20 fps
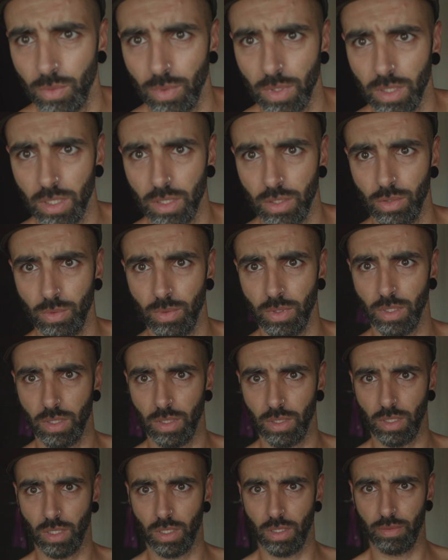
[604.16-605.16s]
really doing
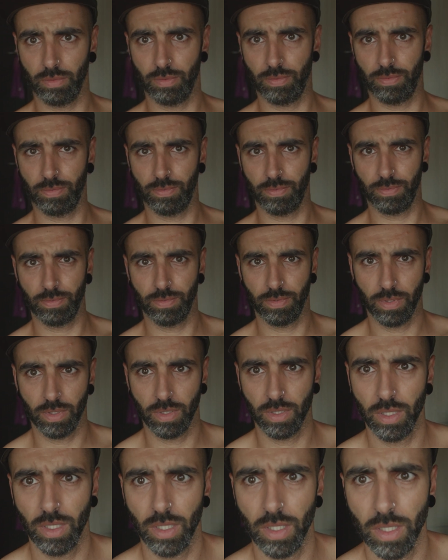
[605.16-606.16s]

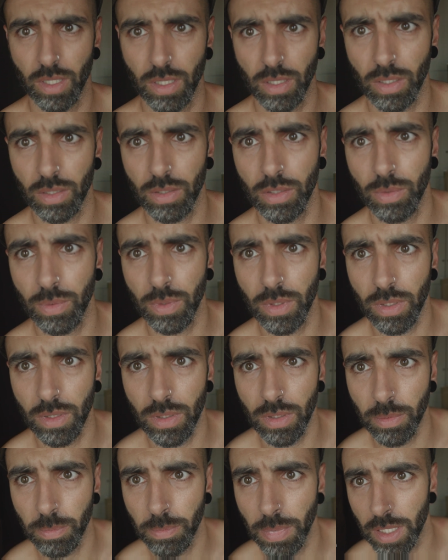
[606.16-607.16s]
not
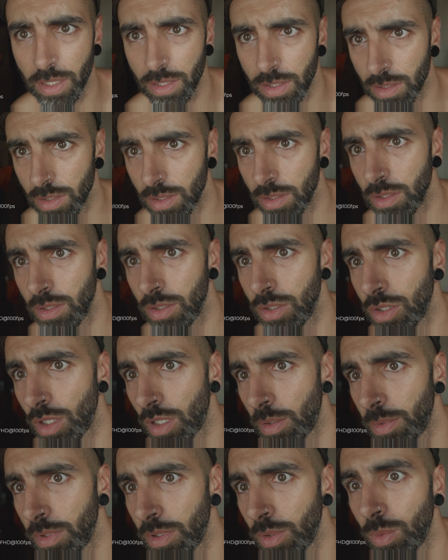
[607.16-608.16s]
doing the best
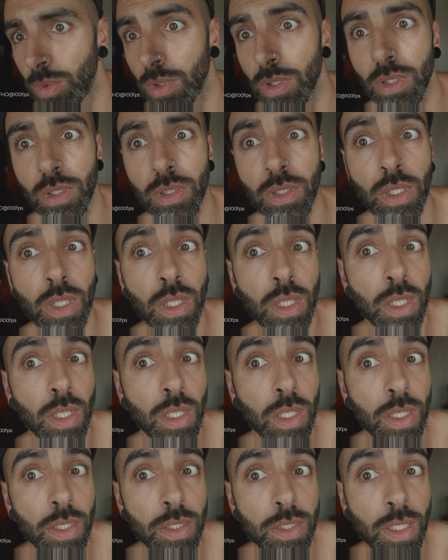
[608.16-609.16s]
job in the world.
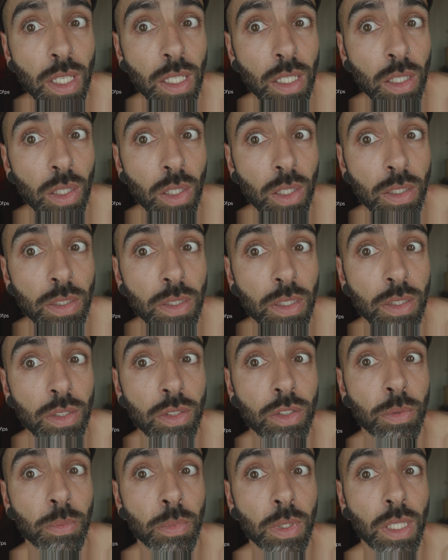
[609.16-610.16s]
It's kind of locked
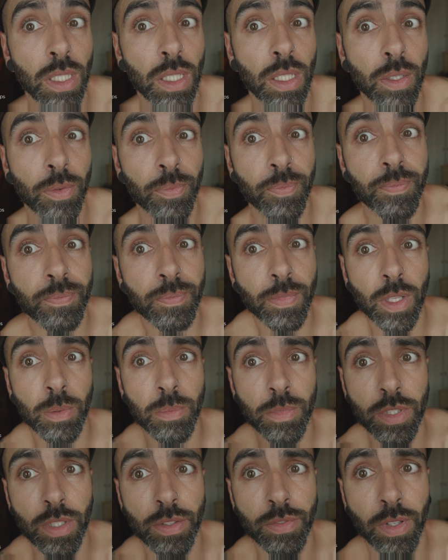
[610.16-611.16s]
into me. Let
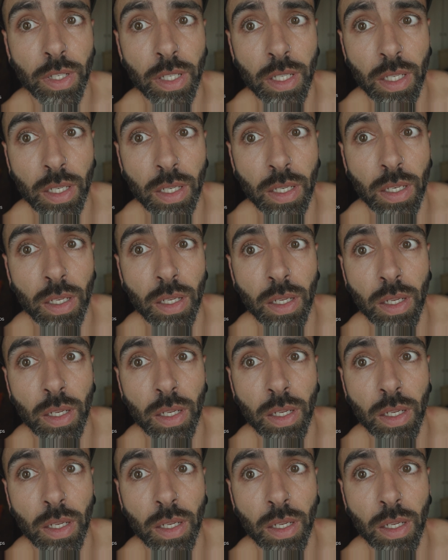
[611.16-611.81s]
me see if I can.